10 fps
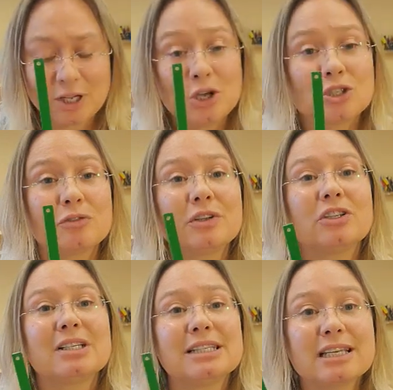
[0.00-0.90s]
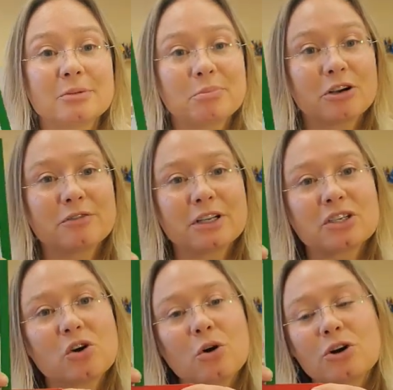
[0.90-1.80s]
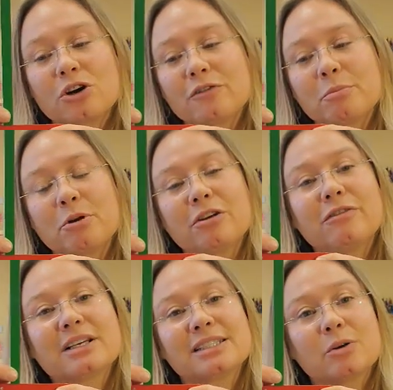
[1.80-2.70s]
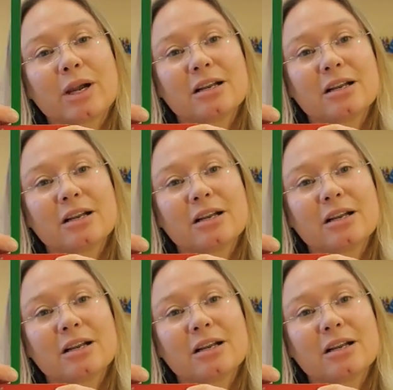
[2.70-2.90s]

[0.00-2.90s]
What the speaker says: So if it looks like the perfect corner of a perfect square,